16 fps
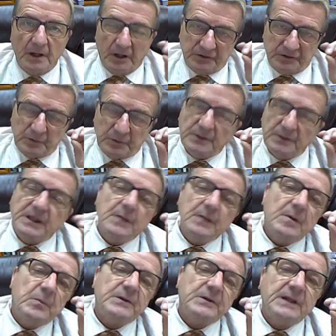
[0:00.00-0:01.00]
So when he came
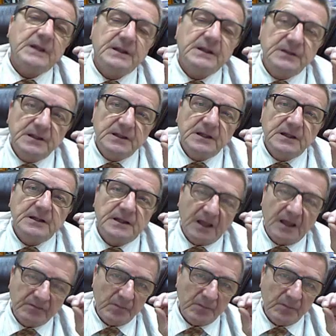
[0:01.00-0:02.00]
up with the idea and he
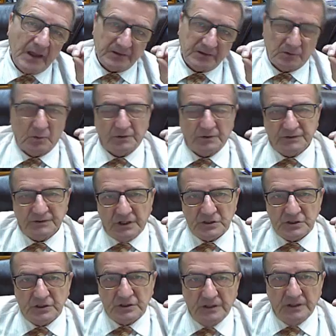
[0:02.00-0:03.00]
gave it back to the
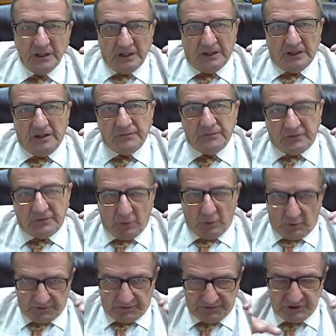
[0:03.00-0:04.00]
organization, if the
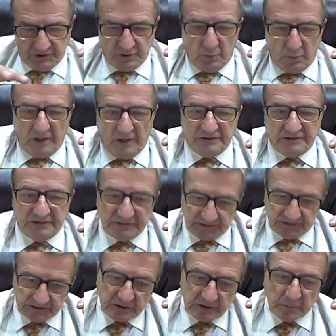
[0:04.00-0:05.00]
organization wants these
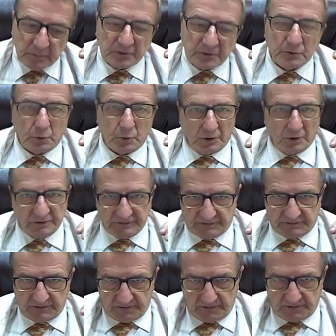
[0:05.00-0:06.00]
entrepreneurs,
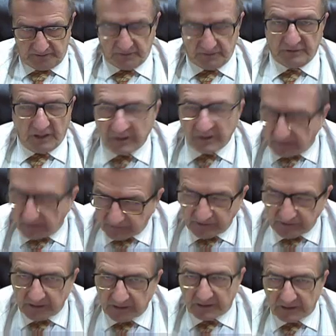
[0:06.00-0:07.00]
I
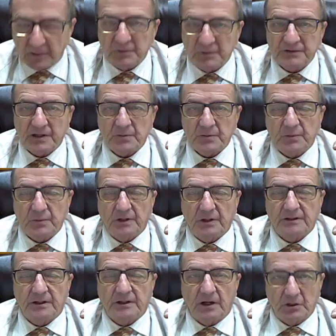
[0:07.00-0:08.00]
understand the company's taking
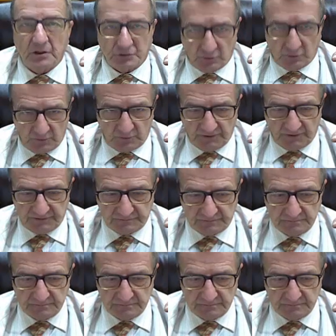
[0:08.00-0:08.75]
the larger risk.